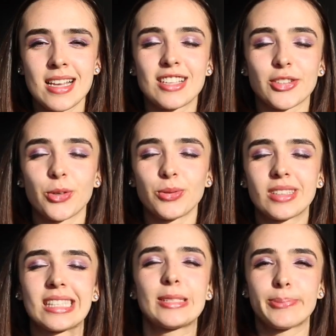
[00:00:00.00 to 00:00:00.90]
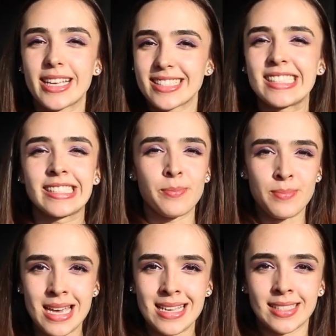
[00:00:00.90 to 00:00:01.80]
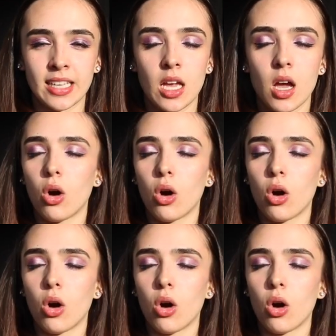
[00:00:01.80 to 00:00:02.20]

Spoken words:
So this place is amazing.